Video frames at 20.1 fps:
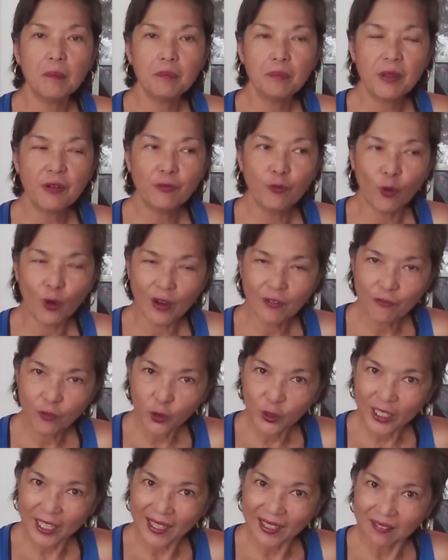before I
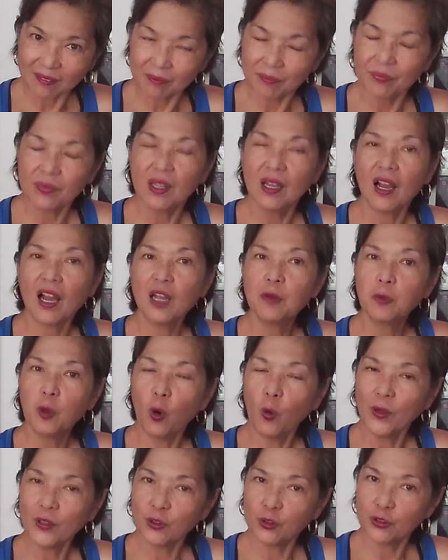forget, I'm
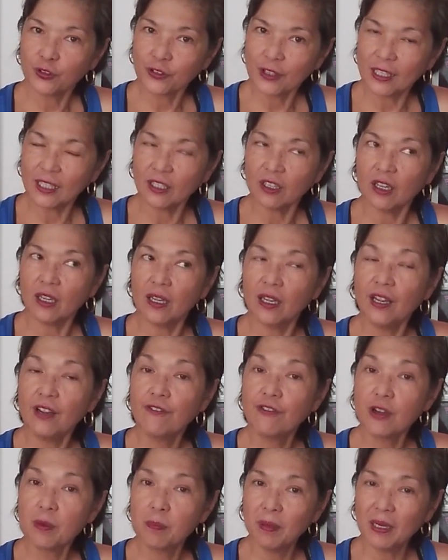going to thank
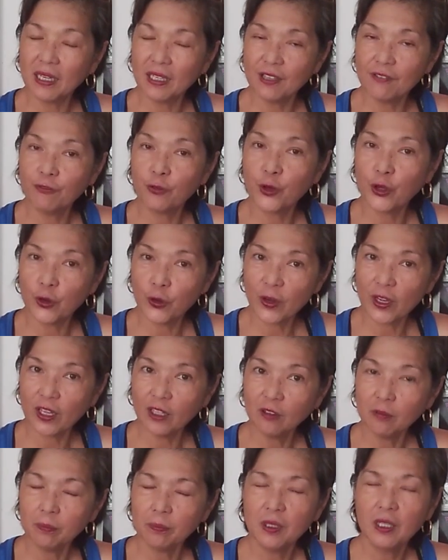everybody for your
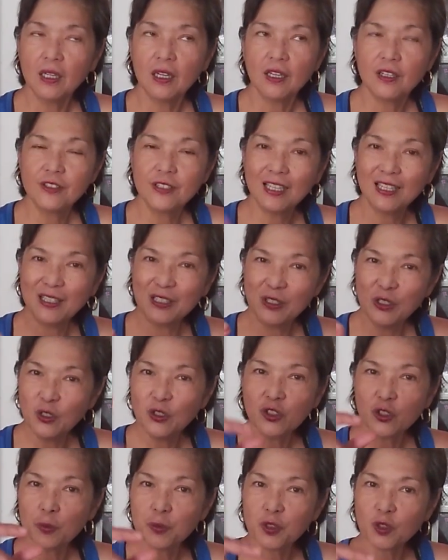help, the
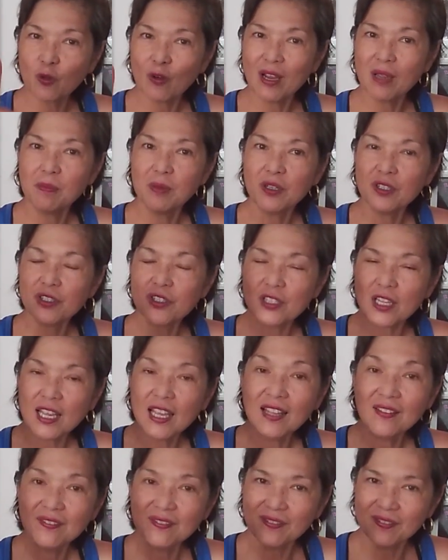new subscribers
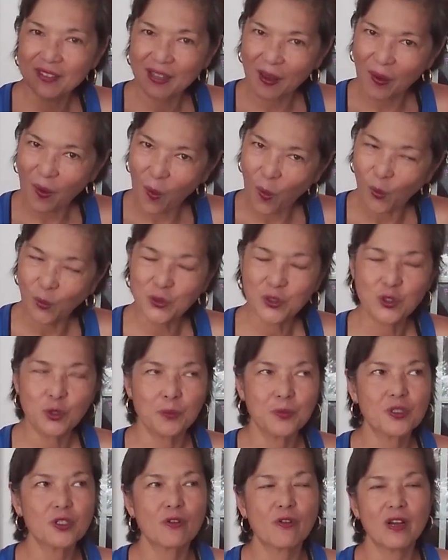and the old
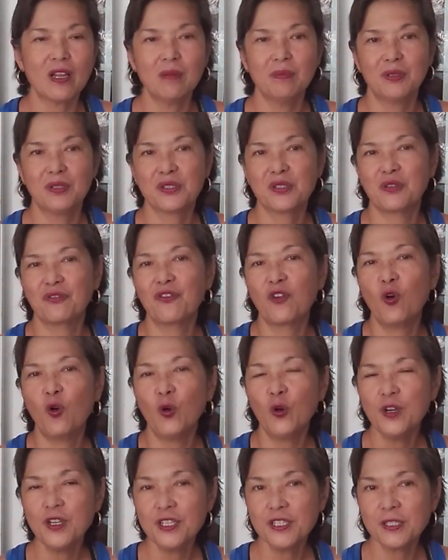subscribers, of
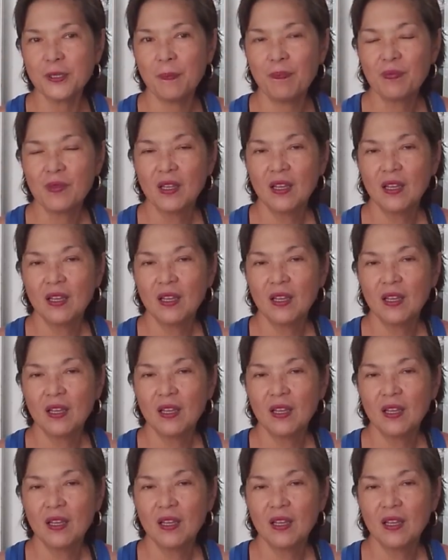course.